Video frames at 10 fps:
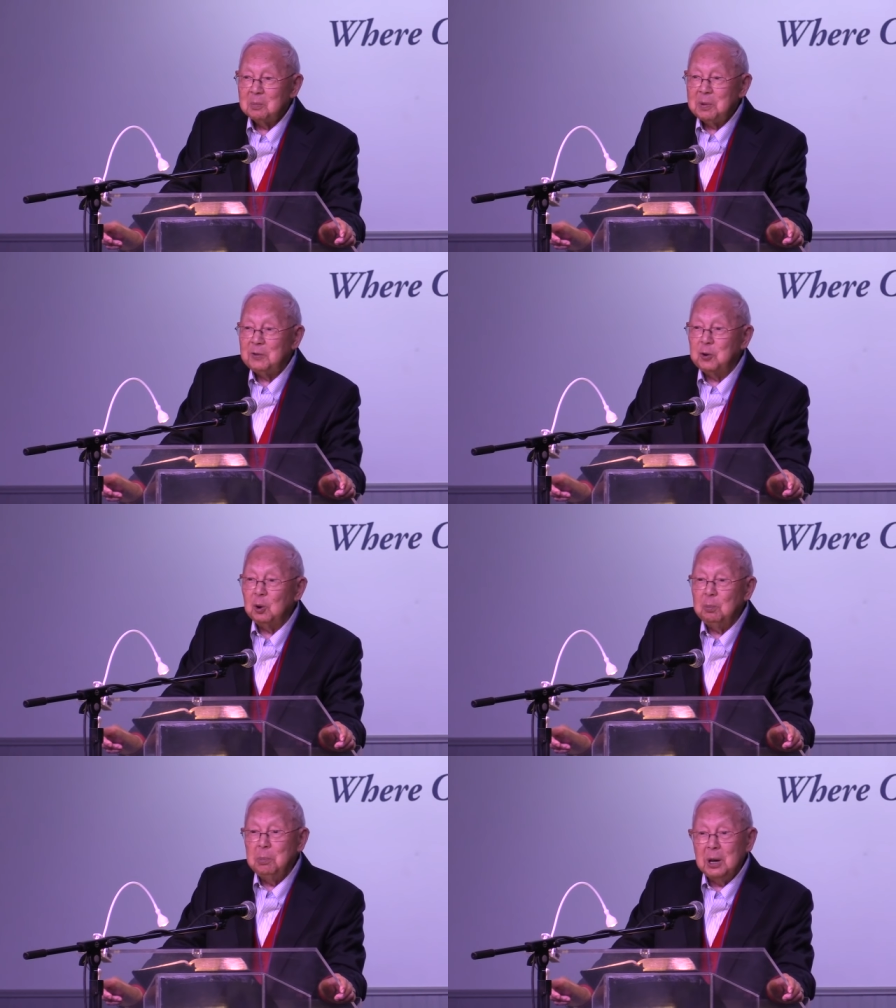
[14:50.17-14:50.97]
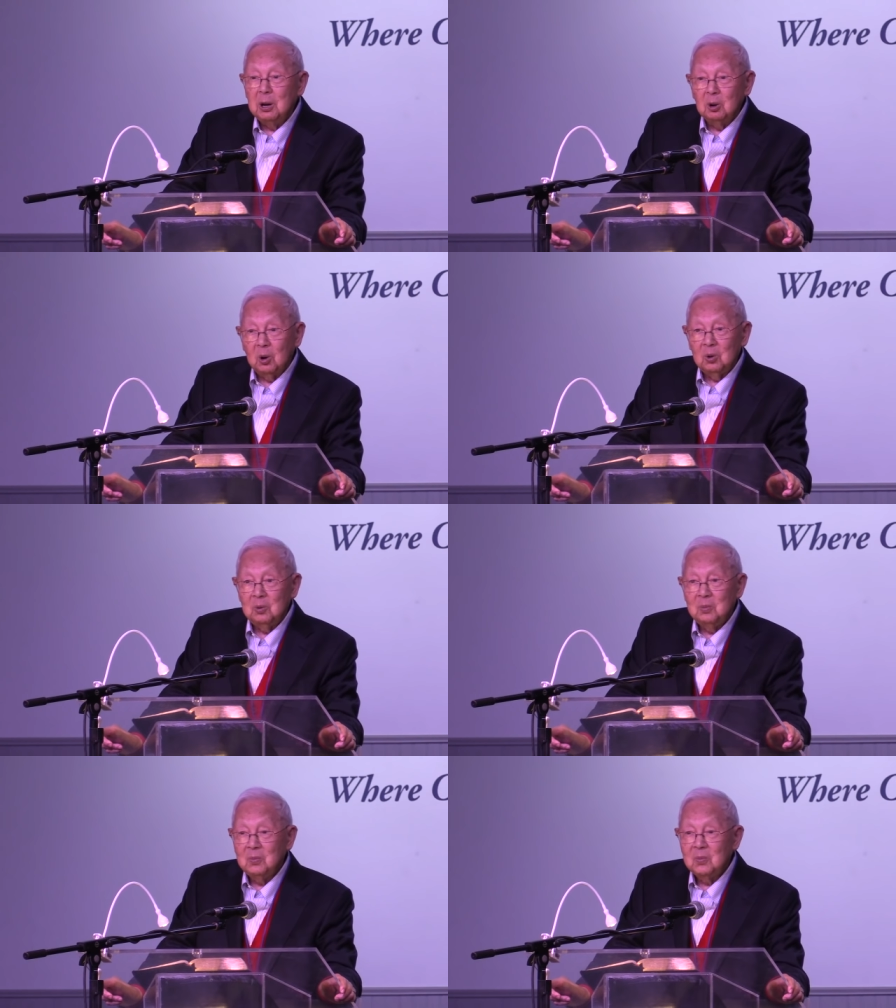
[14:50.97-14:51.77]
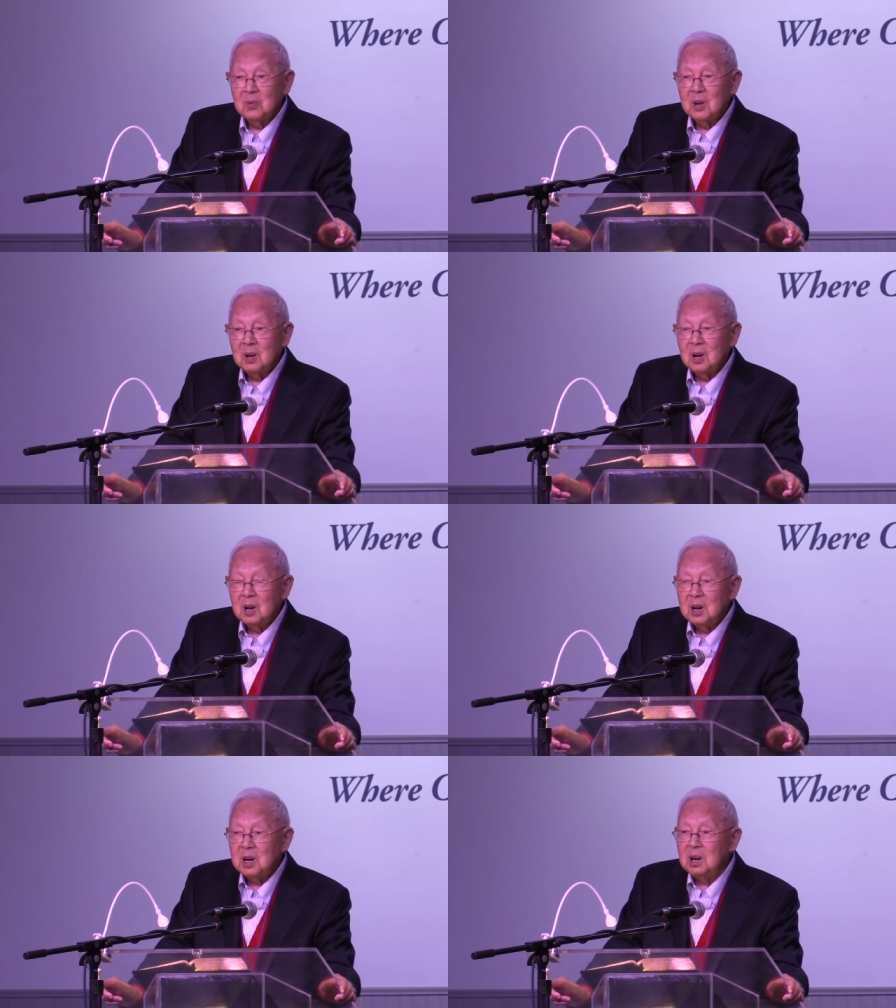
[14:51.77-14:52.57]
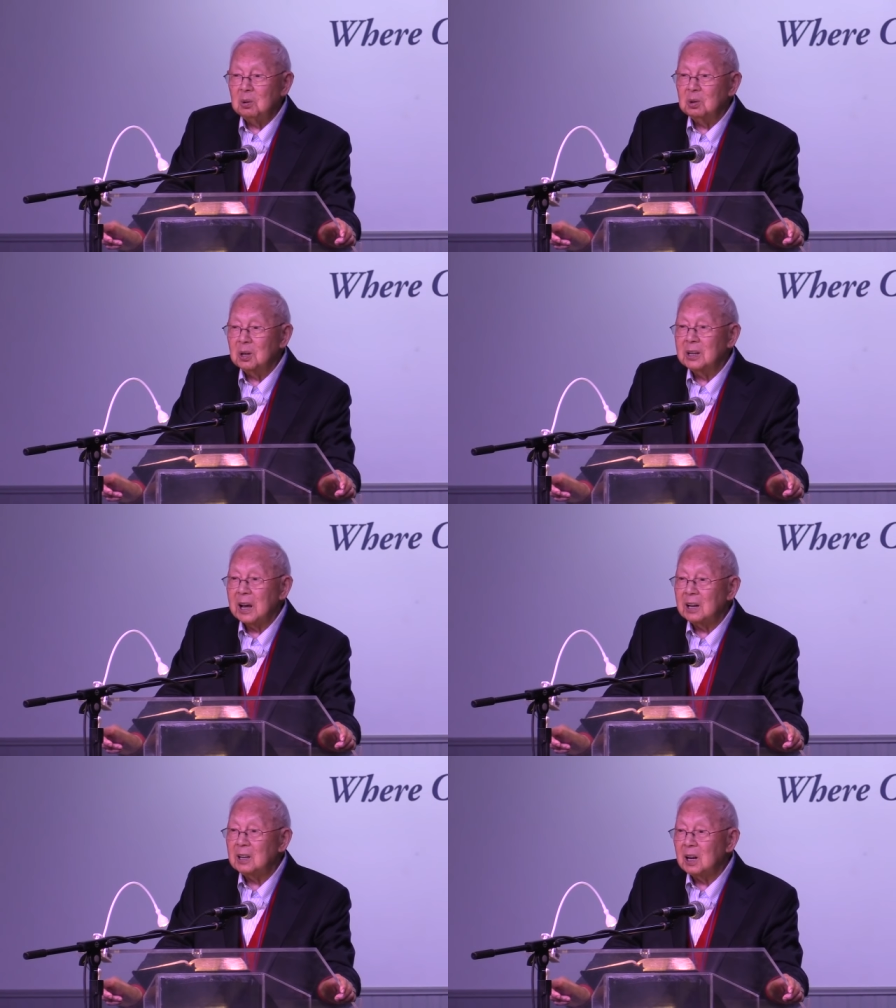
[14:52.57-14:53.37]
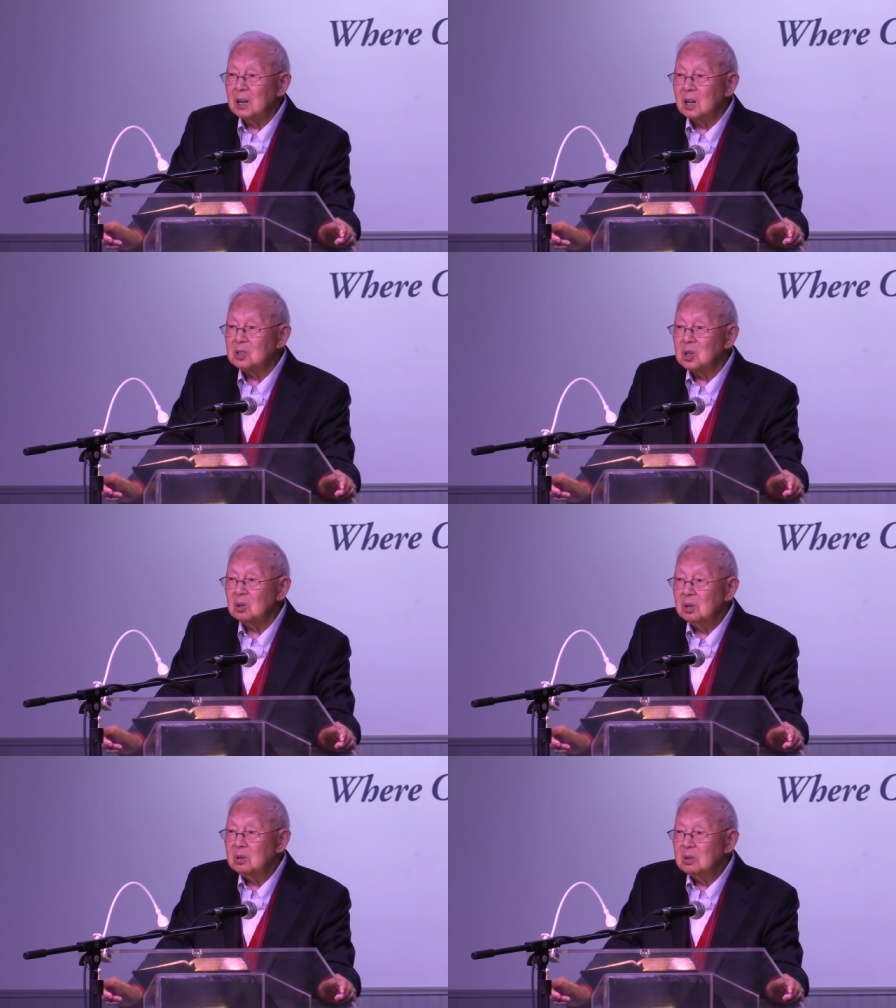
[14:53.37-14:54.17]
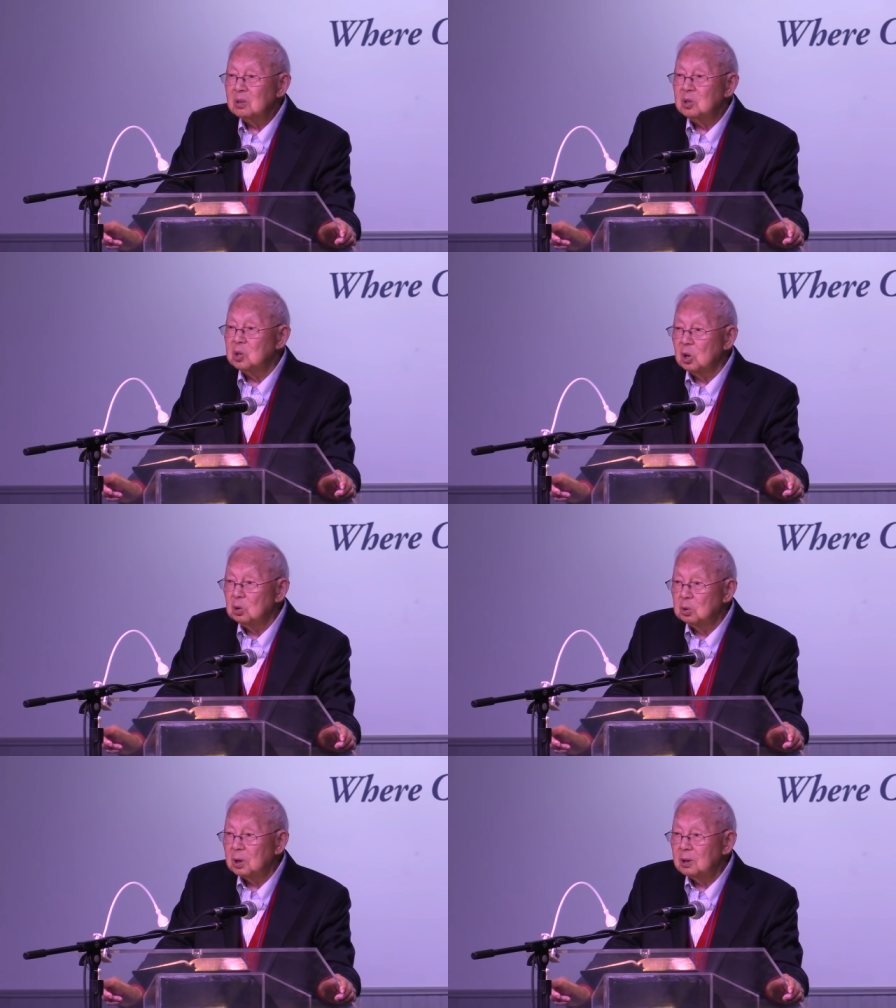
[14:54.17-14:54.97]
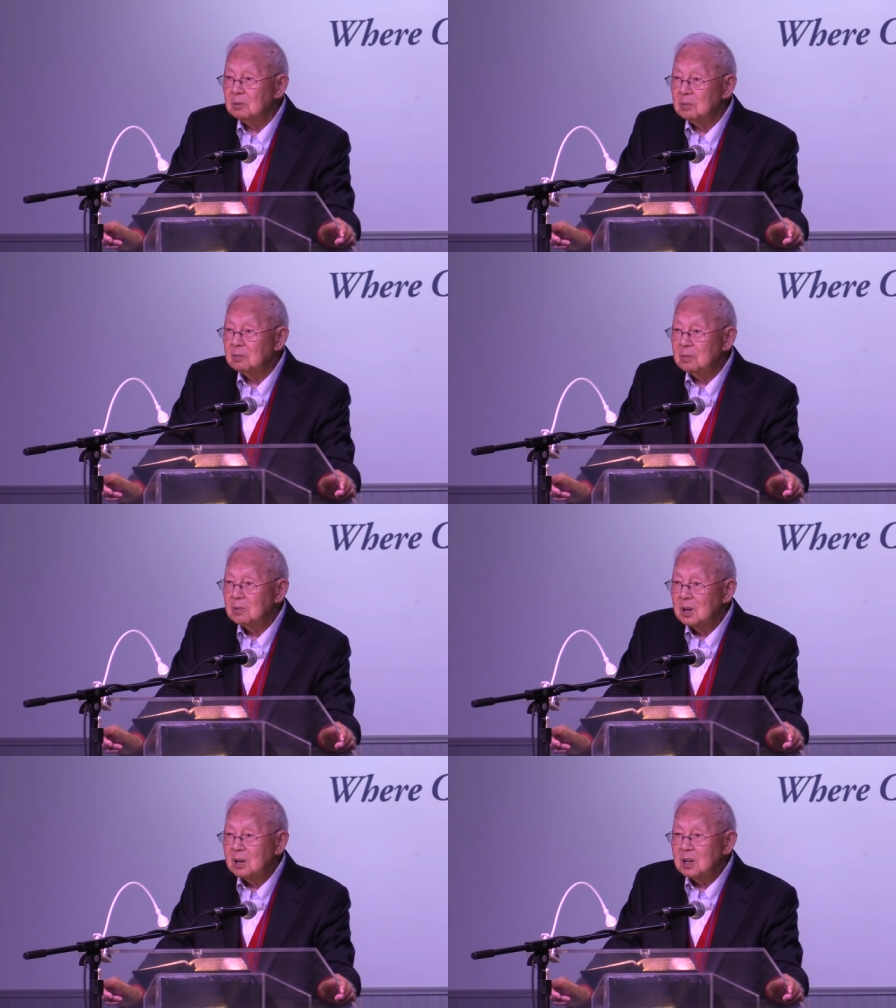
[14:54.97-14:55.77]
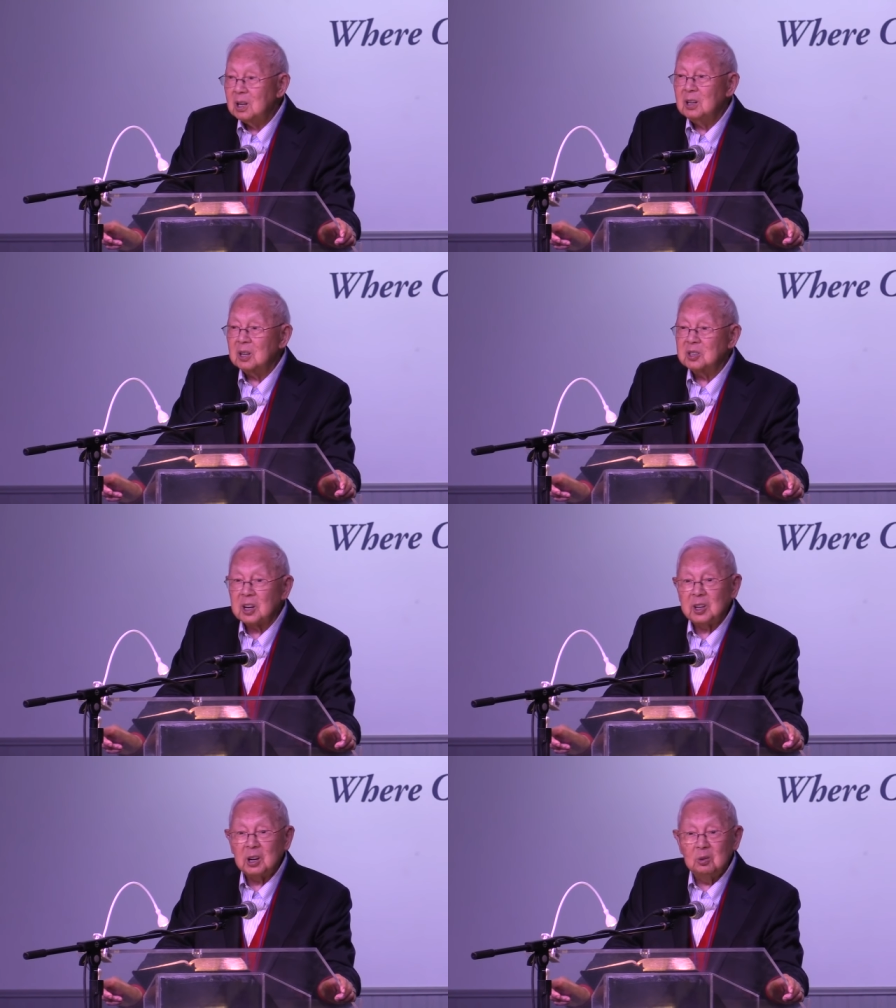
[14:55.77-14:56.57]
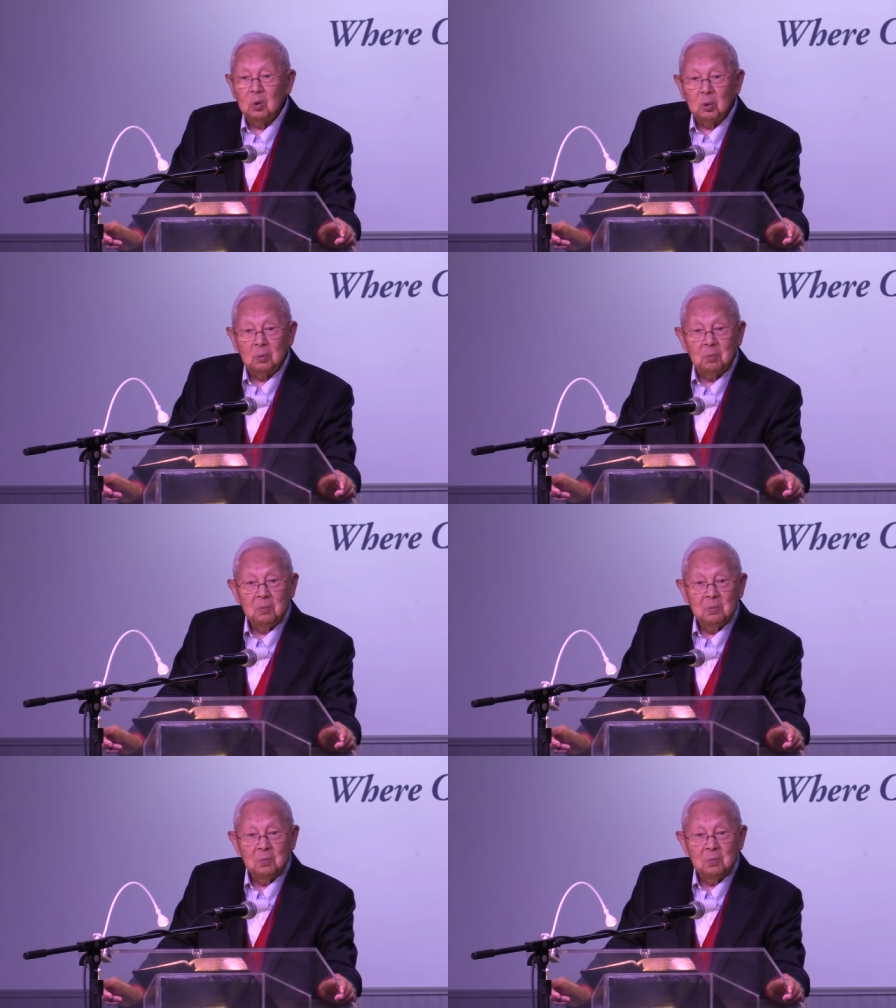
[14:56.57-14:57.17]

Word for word: before meal, he will gather us children in the sitting room.